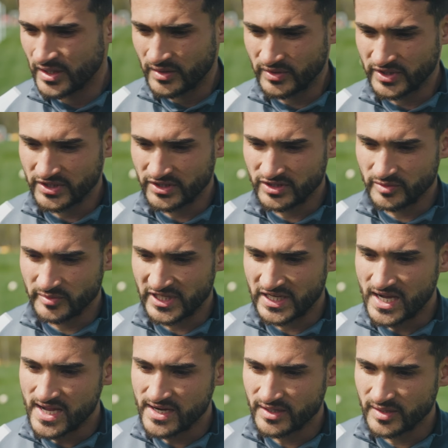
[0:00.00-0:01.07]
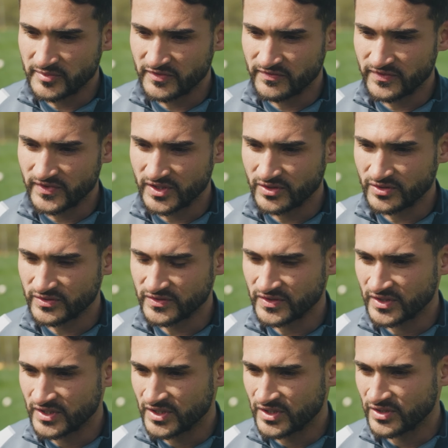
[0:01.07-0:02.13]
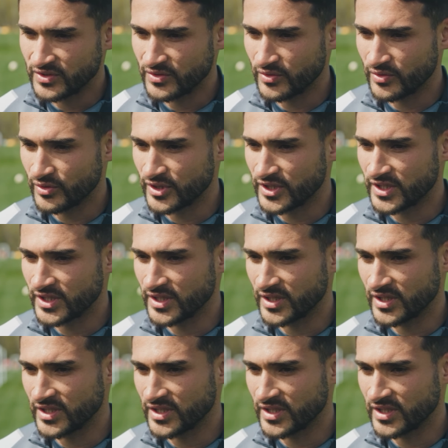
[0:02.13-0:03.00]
When you're a little bit higher up the field, you're